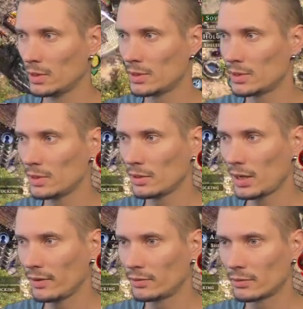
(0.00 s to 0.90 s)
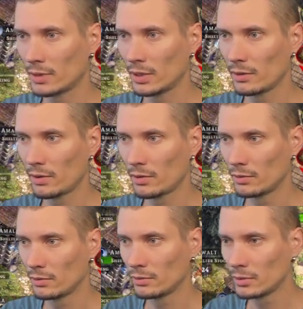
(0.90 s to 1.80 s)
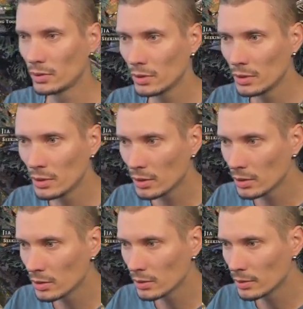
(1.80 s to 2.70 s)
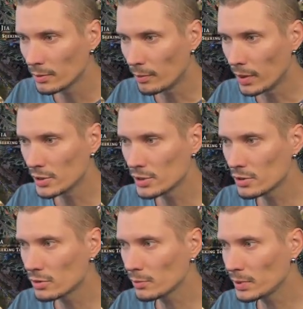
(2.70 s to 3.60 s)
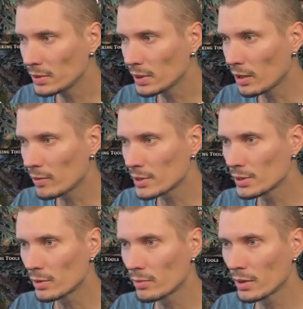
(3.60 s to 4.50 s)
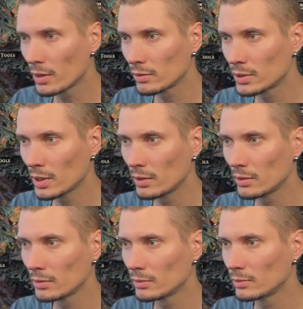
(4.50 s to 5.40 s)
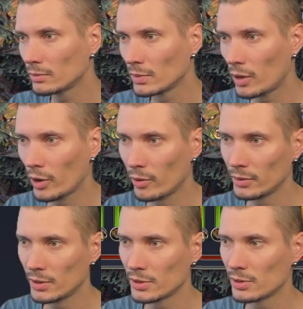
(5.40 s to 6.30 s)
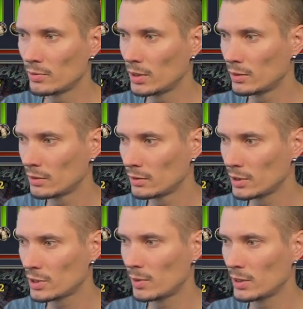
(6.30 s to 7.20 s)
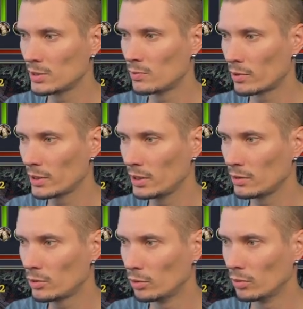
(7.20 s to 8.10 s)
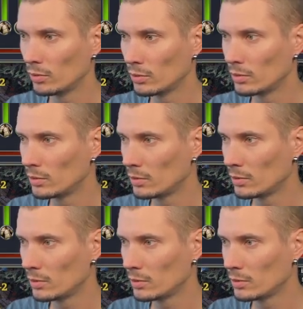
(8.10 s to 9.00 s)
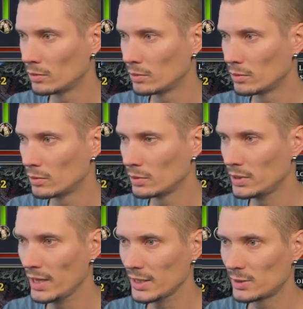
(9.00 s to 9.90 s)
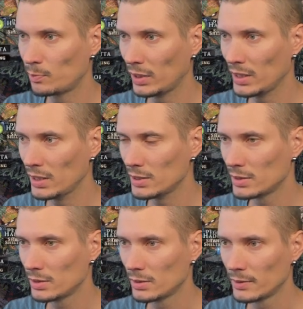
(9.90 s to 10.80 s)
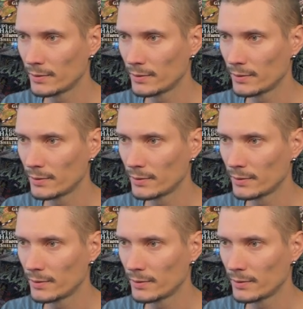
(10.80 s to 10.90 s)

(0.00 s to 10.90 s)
they still have to run through. My stupid towers are without time. Oh no, this is one. This one is working. Cool. Yes, please.